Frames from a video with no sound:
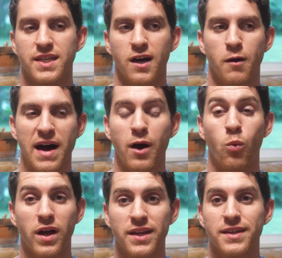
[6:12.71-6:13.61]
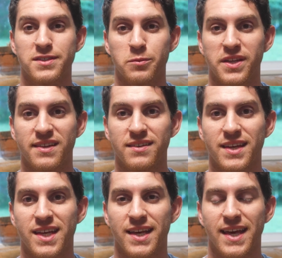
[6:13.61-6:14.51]
I wanted it to be,
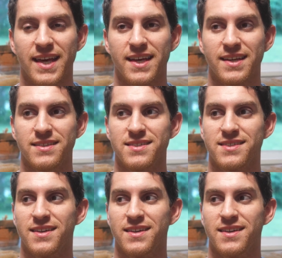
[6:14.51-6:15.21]
and